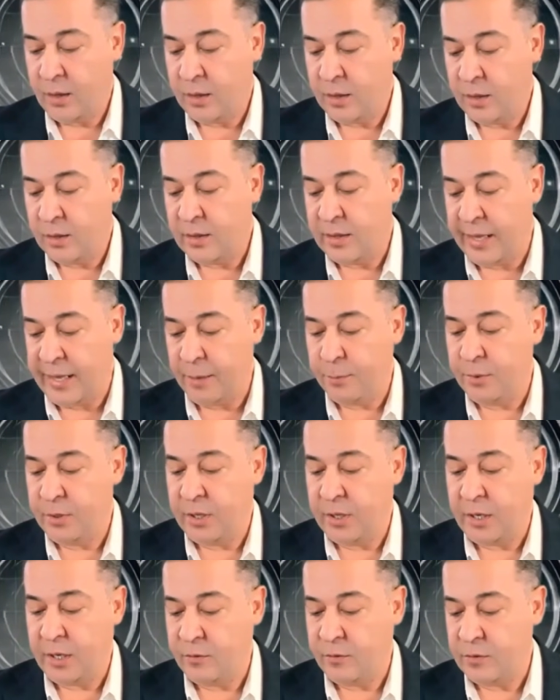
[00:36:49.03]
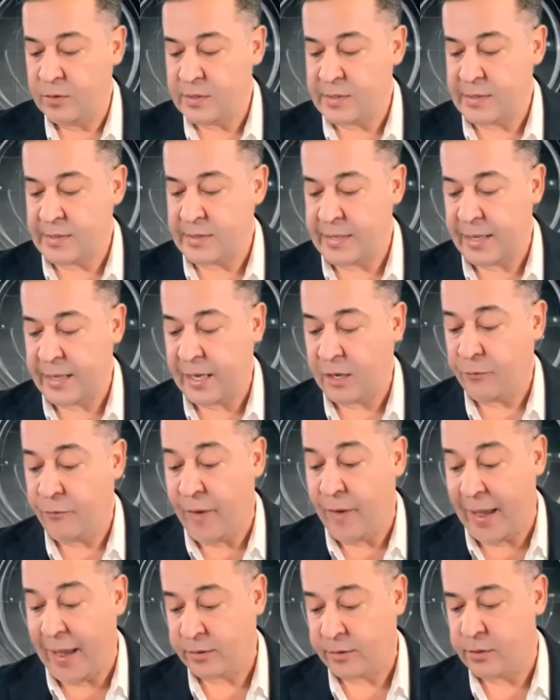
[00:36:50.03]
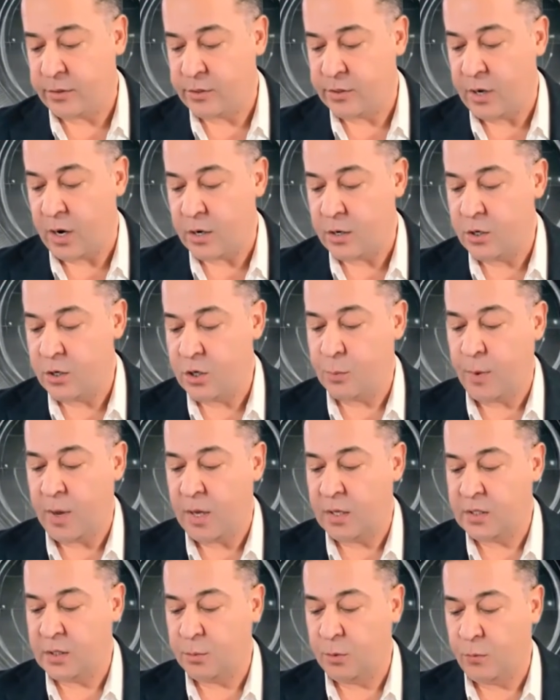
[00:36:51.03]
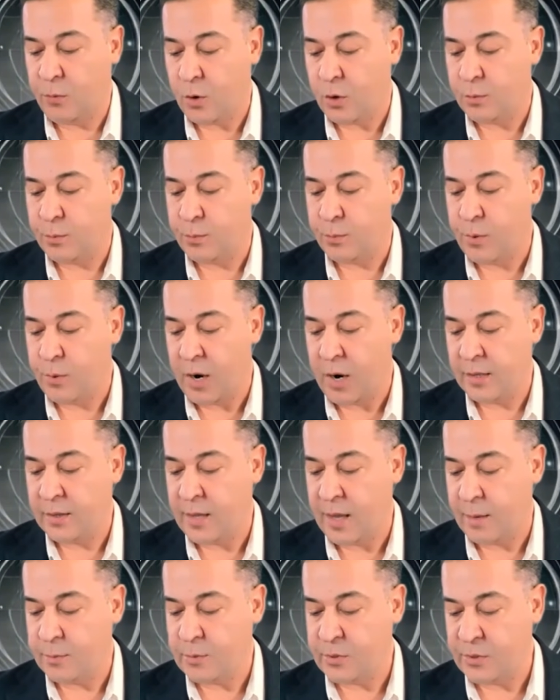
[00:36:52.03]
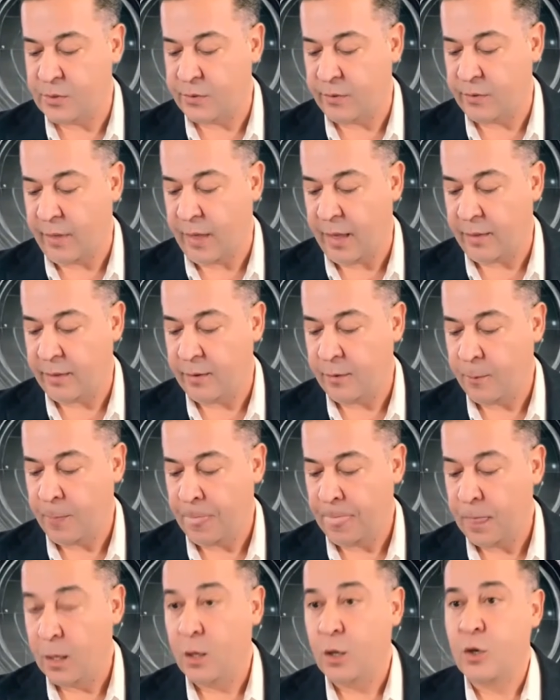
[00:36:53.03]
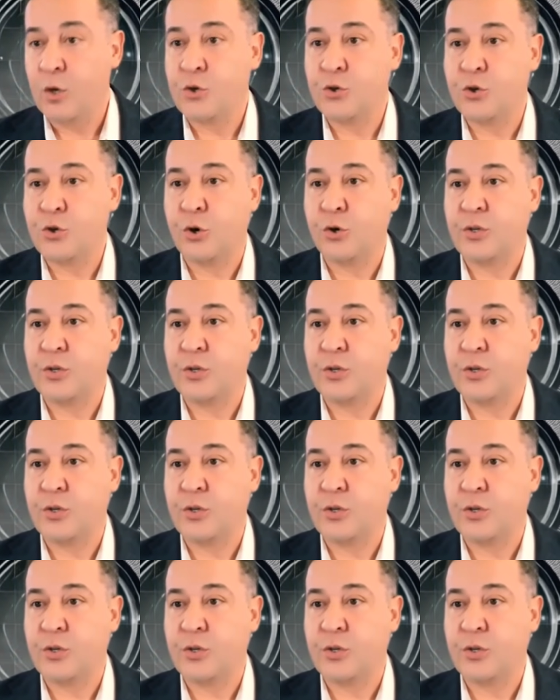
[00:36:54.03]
they believe select factors are responsible for Brian Thompson's death. So the